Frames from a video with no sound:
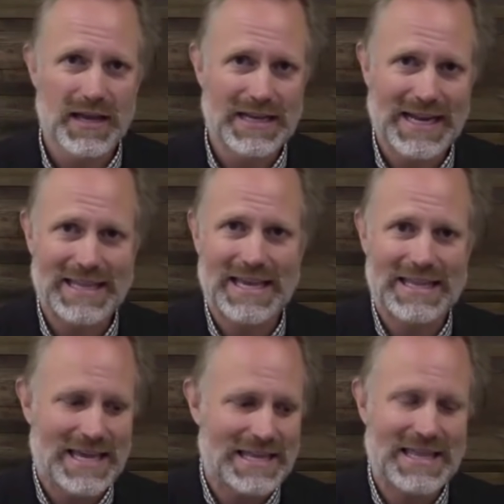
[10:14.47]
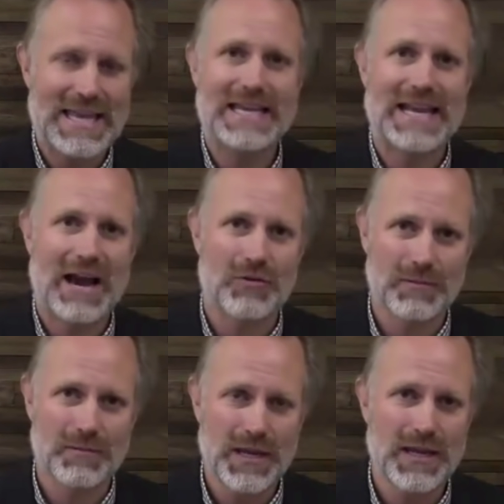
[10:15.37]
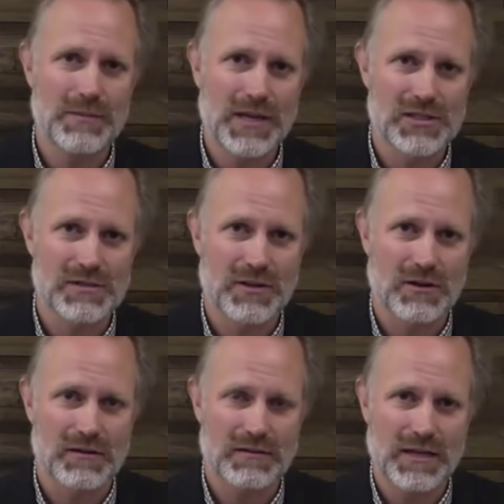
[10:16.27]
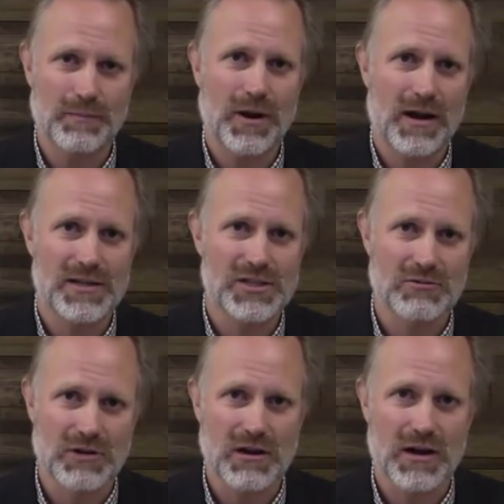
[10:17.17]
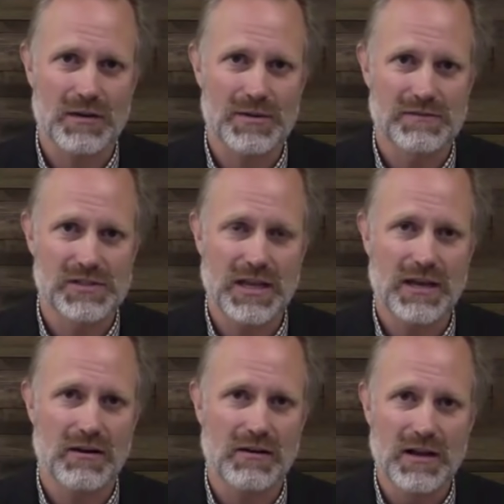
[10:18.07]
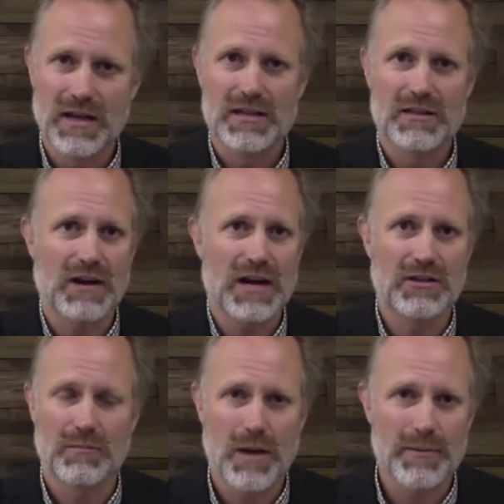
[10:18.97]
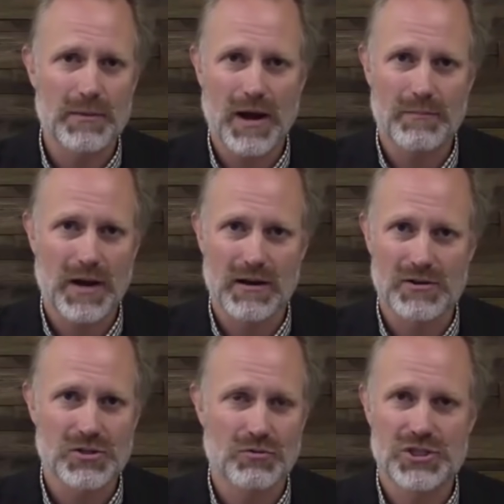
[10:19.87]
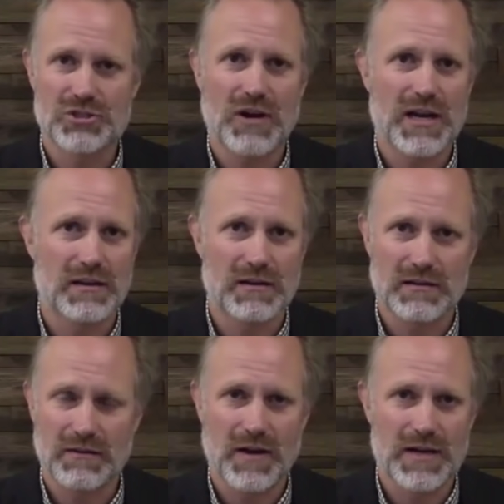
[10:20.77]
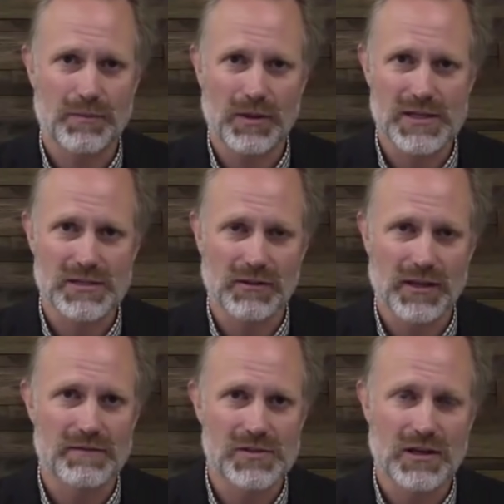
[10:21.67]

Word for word: and again, they, they, they can outcompete because of their deep pockets and their economies of scale, the regular mom and pop buyers who are just trying to, to find a place to live.